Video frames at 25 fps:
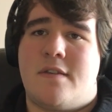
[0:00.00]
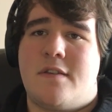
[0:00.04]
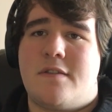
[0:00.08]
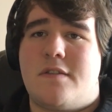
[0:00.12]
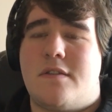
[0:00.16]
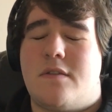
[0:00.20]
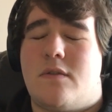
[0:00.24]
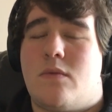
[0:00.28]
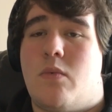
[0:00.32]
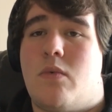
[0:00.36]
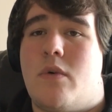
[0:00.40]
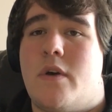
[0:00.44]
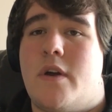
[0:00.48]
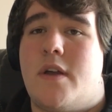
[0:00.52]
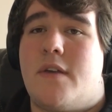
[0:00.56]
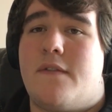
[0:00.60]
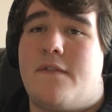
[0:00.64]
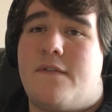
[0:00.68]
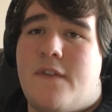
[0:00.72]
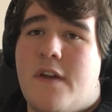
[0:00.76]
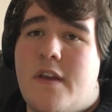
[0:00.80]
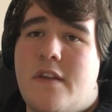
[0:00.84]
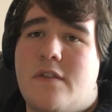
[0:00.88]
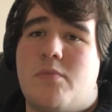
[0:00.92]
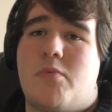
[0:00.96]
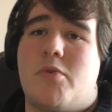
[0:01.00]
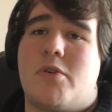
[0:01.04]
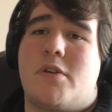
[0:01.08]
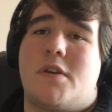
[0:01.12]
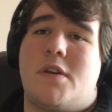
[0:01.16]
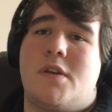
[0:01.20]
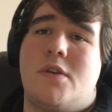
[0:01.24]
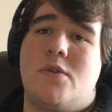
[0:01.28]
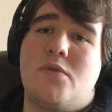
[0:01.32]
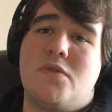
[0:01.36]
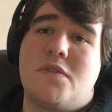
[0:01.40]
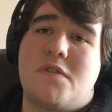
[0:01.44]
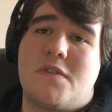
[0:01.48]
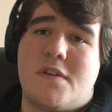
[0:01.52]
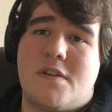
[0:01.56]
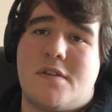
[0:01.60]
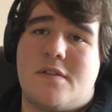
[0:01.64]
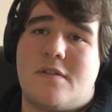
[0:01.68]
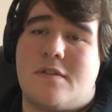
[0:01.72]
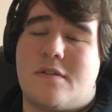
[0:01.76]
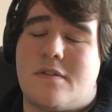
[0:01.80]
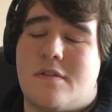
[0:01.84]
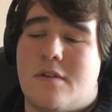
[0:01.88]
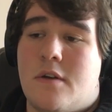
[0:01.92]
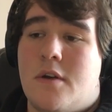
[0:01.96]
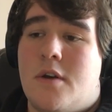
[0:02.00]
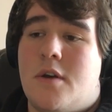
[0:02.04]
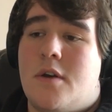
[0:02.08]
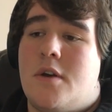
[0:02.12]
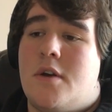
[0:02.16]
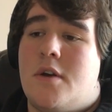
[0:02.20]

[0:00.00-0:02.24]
This is what Facebook uses